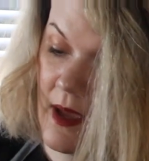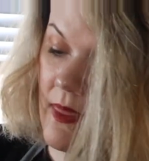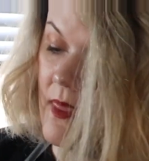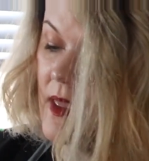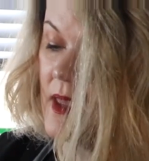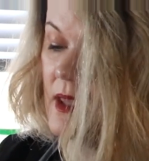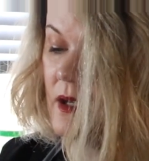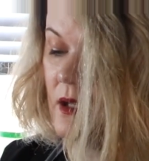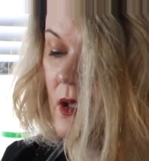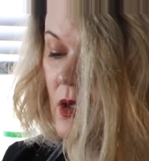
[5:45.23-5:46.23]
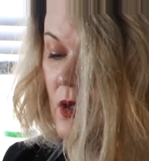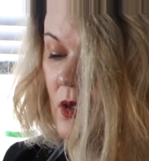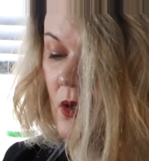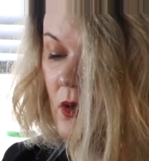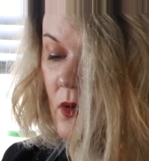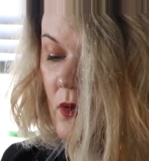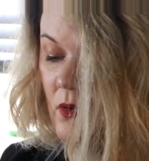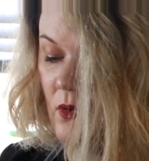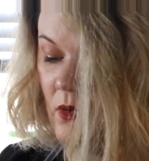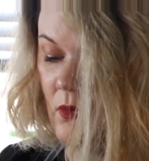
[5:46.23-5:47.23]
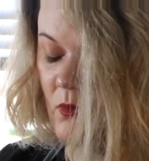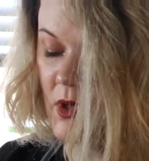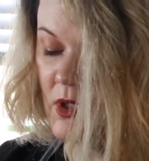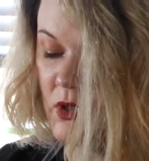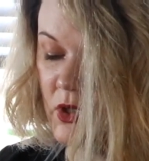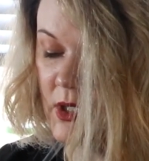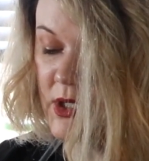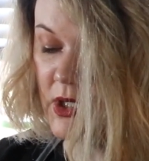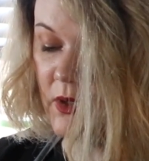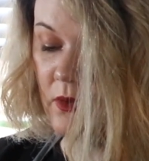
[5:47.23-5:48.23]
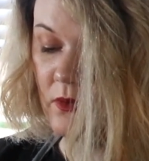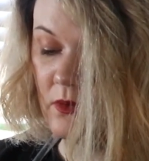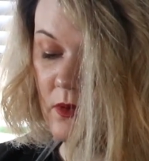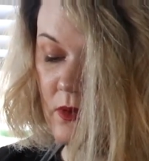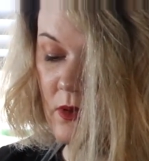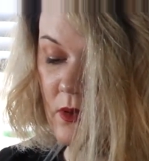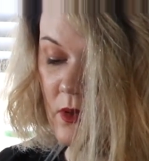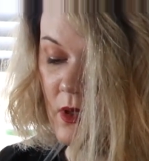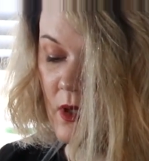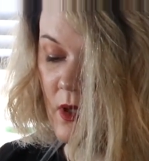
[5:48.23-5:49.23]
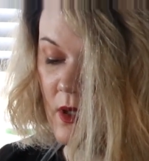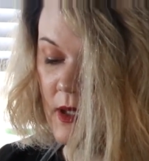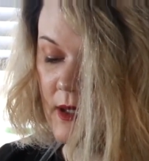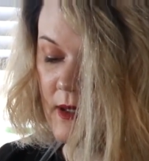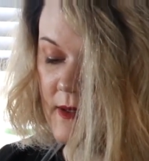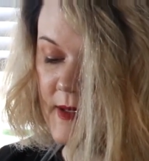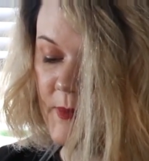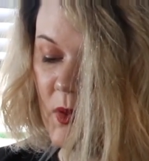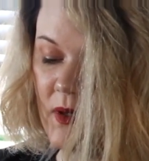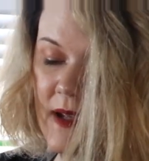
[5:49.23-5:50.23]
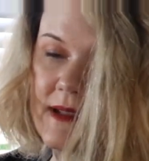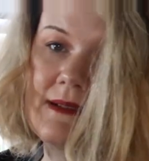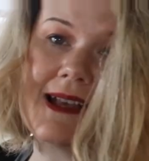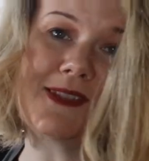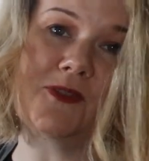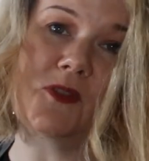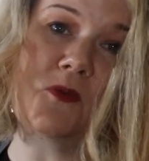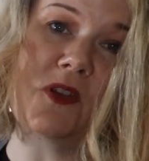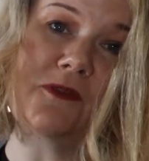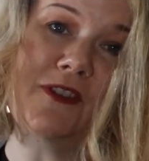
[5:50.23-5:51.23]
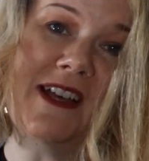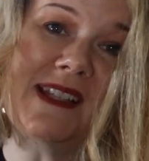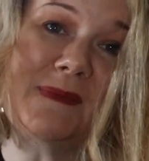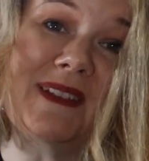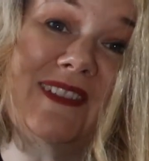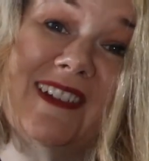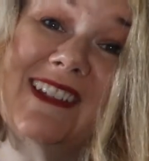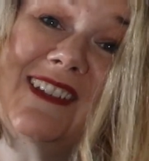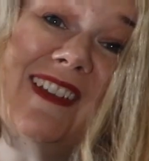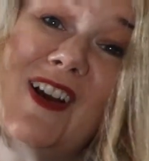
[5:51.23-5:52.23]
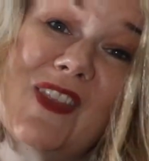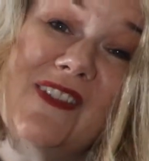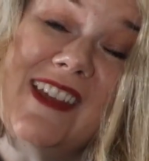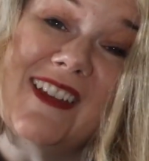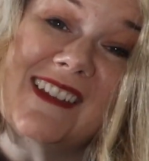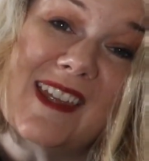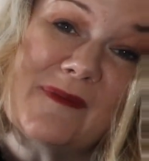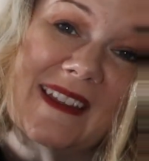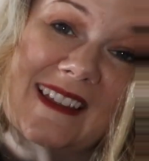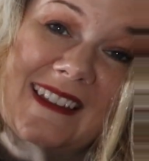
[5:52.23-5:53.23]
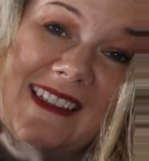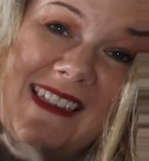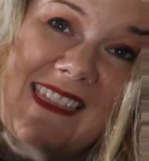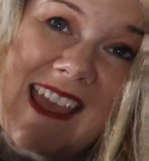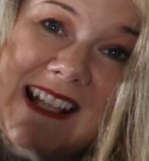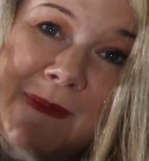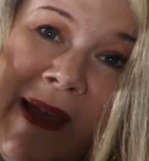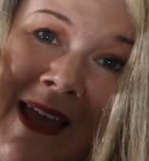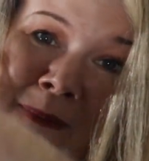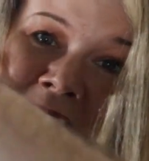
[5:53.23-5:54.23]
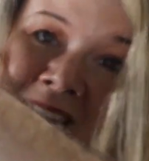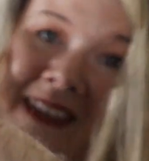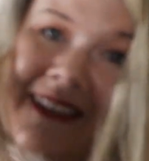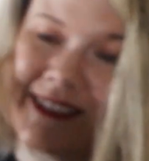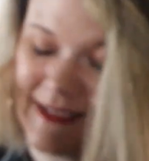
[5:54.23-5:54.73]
And then what you should do is pour a nice glass for your wonderful husband for doing all the videotaping. Thanks, baby.